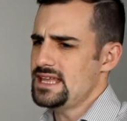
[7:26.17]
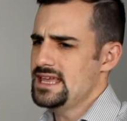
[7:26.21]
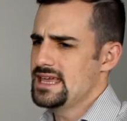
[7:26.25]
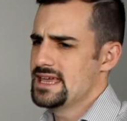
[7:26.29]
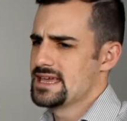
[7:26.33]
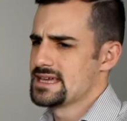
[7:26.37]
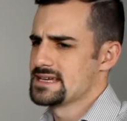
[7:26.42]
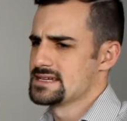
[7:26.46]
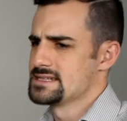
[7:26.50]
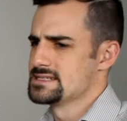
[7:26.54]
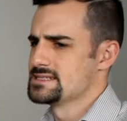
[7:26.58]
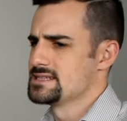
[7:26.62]

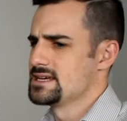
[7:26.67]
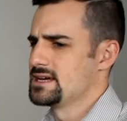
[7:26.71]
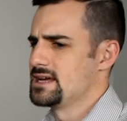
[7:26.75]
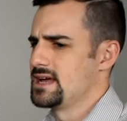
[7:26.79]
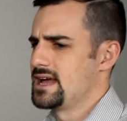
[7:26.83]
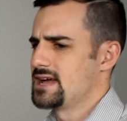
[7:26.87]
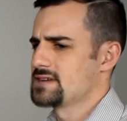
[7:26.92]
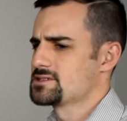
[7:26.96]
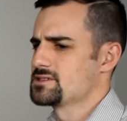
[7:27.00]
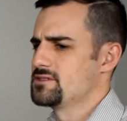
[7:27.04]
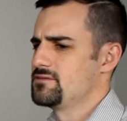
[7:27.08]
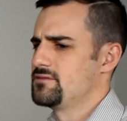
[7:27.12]
And
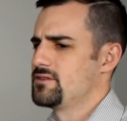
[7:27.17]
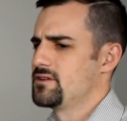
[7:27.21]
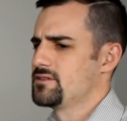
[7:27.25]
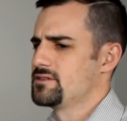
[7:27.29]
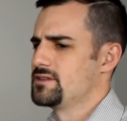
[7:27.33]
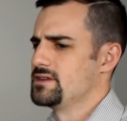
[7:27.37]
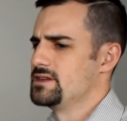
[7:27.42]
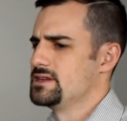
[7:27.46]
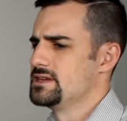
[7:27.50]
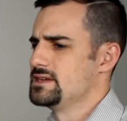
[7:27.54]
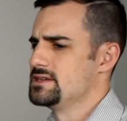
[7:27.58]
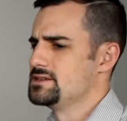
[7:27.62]
actually felt
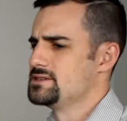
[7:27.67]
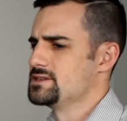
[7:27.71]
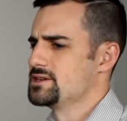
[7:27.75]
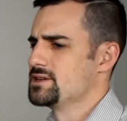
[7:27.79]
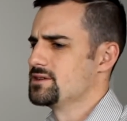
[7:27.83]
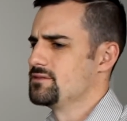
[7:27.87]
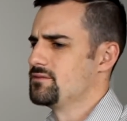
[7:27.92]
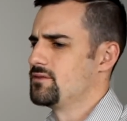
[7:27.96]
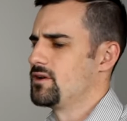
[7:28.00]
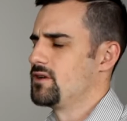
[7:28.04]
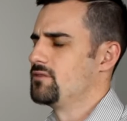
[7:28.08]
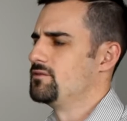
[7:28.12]
the need to get
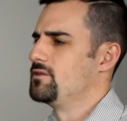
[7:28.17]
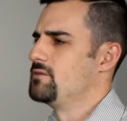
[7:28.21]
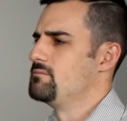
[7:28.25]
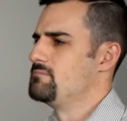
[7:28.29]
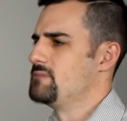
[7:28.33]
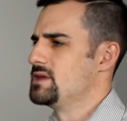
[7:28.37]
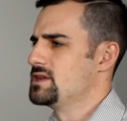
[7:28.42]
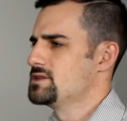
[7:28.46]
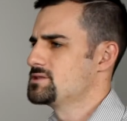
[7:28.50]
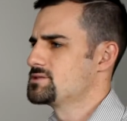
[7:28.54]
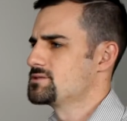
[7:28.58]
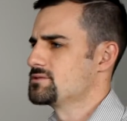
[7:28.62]
involved in
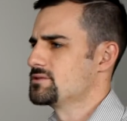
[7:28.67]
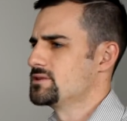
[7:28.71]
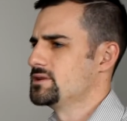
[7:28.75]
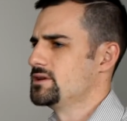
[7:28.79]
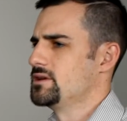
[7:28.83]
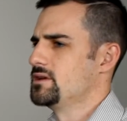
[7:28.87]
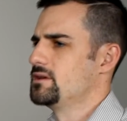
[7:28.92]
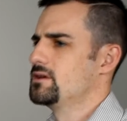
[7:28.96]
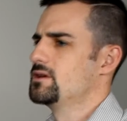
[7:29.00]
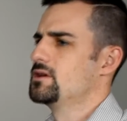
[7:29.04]
ministry.